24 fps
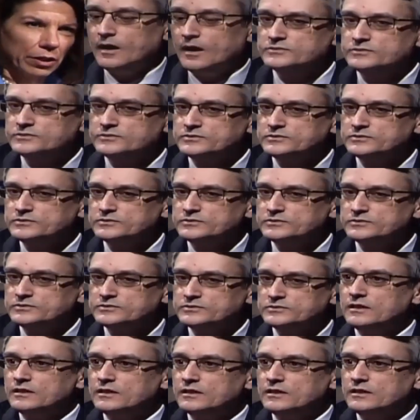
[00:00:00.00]
So
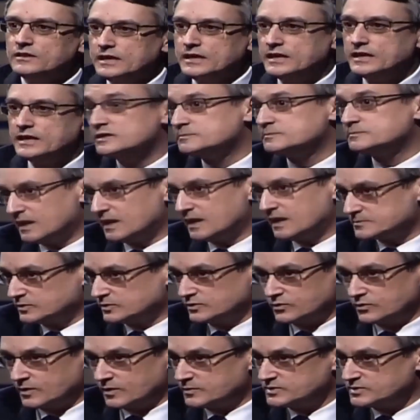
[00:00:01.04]
it is possible to
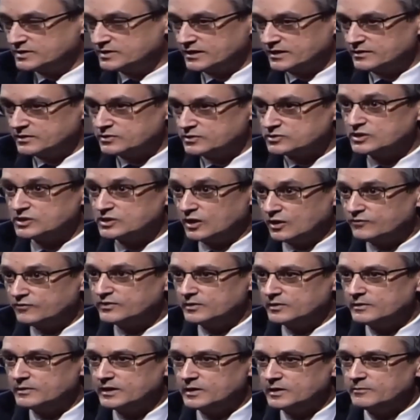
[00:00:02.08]
represent yourself in a
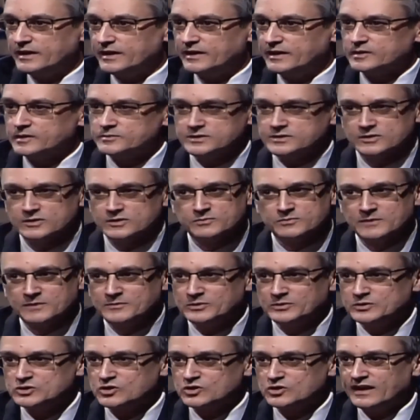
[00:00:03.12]
bankruptcy. There's people who
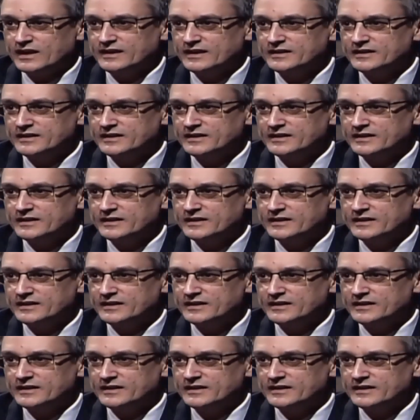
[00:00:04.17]
try it.